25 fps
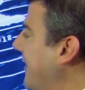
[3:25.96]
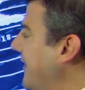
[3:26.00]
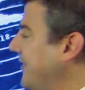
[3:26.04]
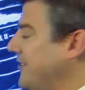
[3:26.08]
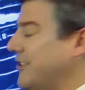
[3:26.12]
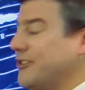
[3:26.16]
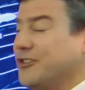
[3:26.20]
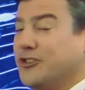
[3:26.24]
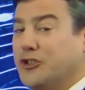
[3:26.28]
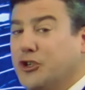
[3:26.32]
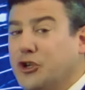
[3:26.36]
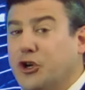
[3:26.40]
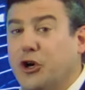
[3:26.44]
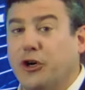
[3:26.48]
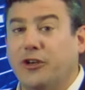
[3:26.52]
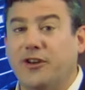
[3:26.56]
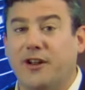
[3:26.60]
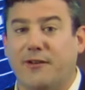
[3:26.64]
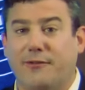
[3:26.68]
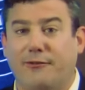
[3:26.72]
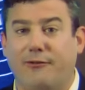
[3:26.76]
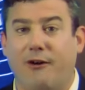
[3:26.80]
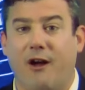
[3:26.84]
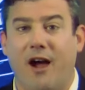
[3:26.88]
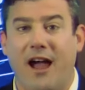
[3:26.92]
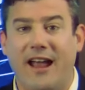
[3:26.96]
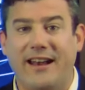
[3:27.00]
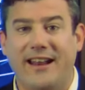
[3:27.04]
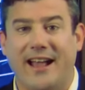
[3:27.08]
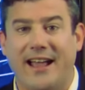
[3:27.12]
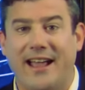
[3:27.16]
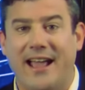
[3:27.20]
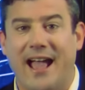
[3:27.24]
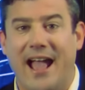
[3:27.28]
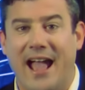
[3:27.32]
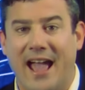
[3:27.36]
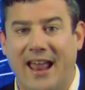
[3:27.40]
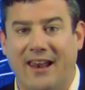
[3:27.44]
This is Good
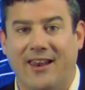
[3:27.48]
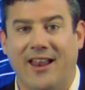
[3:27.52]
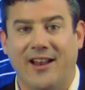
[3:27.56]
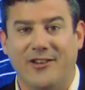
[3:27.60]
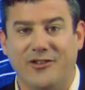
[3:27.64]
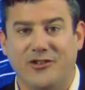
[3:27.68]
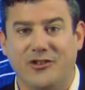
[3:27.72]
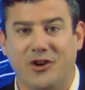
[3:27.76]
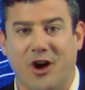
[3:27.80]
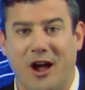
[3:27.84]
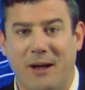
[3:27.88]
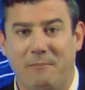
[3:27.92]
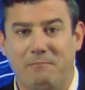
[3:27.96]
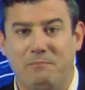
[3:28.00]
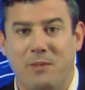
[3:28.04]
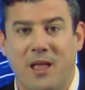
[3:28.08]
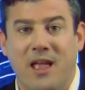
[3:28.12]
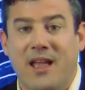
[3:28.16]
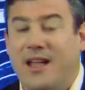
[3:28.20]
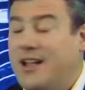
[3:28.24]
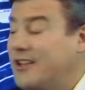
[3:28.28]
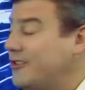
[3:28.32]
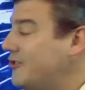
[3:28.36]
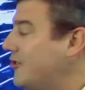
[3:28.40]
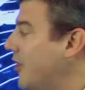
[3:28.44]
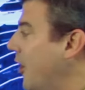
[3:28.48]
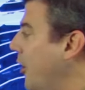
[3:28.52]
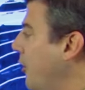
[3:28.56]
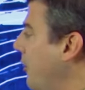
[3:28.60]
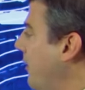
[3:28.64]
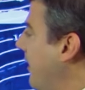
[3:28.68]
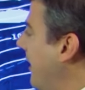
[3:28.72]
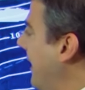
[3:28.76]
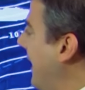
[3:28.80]
Friday at lunchtime. So